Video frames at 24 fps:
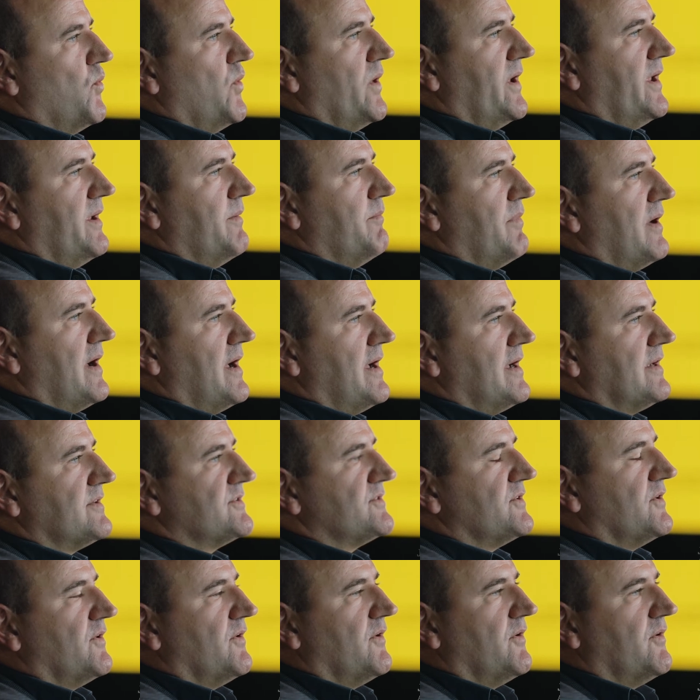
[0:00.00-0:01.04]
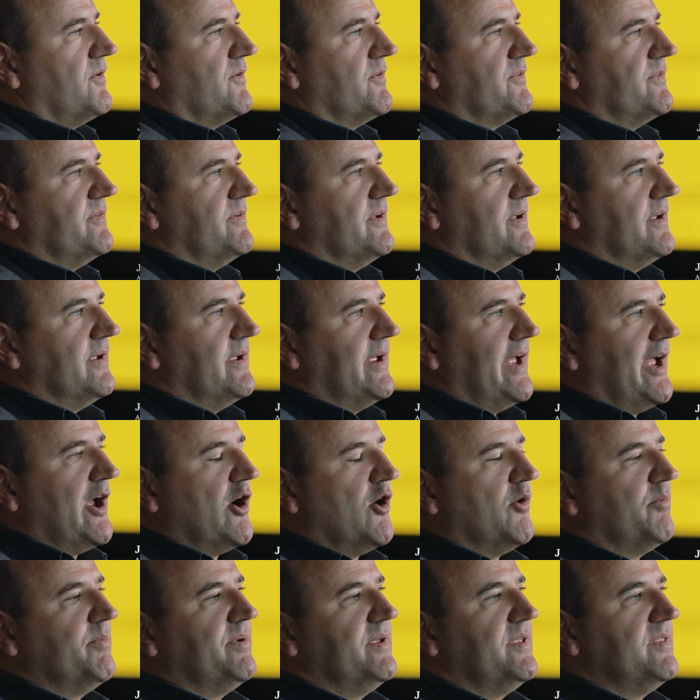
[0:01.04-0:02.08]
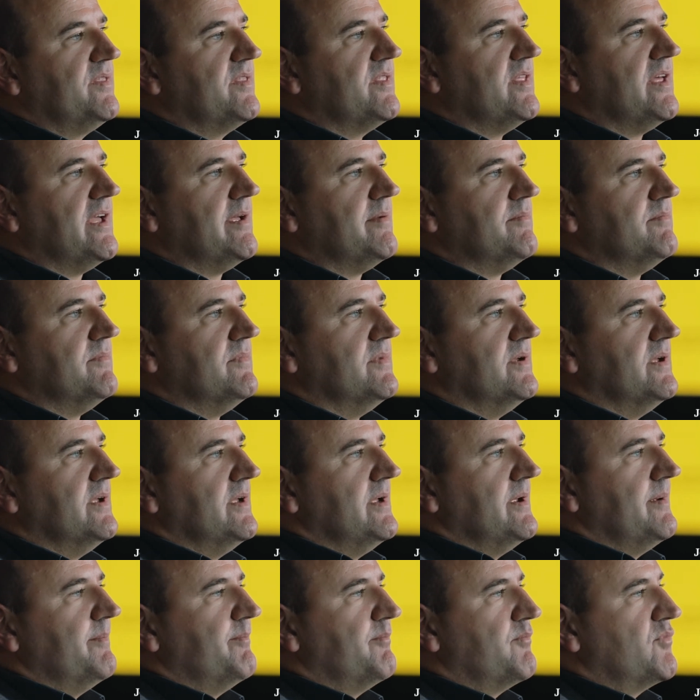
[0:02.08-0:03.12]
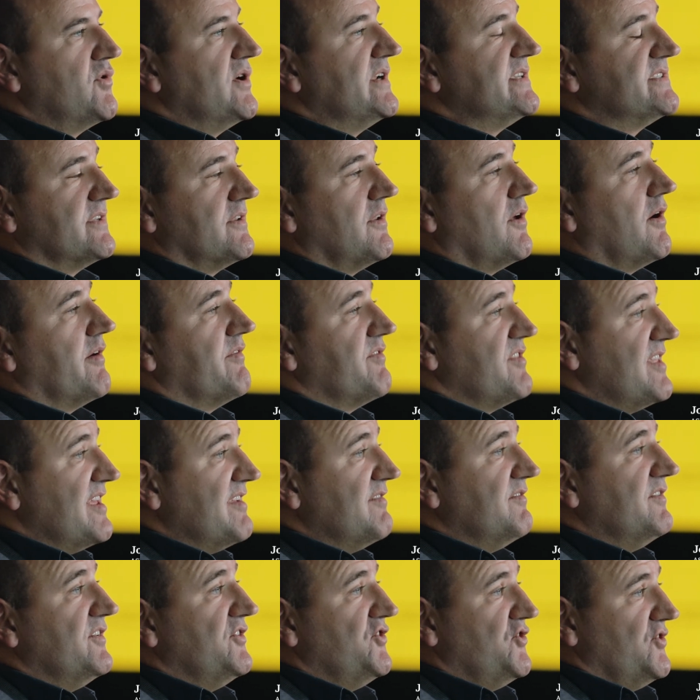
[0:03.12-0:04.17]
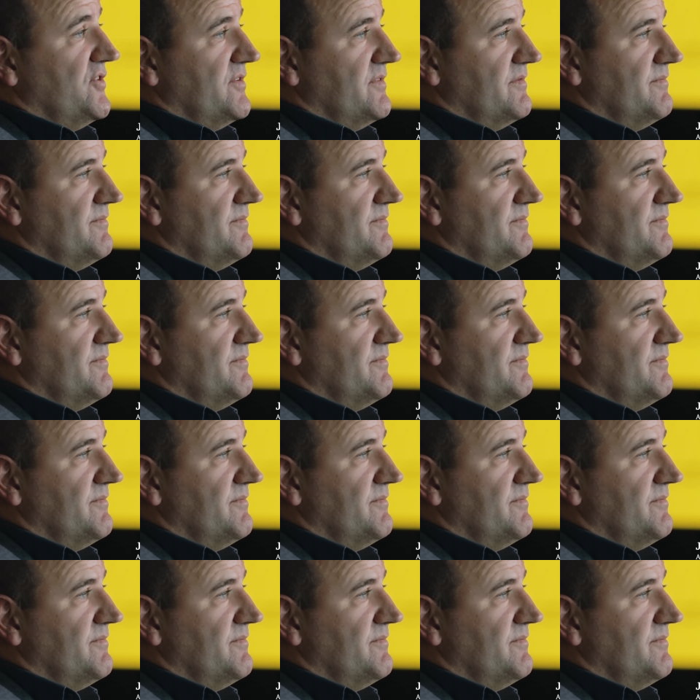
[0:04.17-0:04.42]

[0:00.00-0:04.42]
We embarked on helping them bring to life their vision.